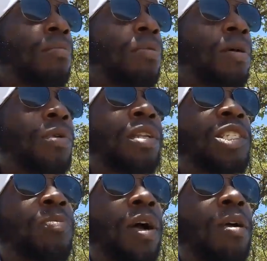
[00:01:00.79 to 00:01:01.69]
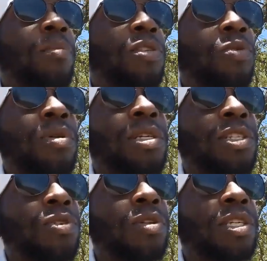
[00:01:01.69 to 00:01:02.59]
But what inspired me to want
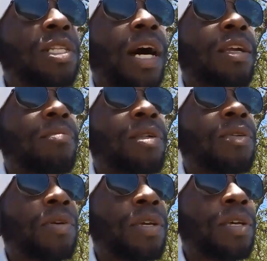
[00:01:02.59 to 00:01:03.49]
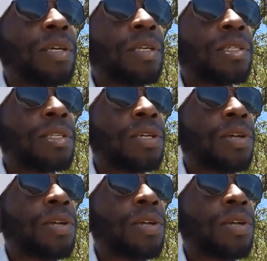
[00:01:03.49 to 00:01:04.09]
to do this documentary is,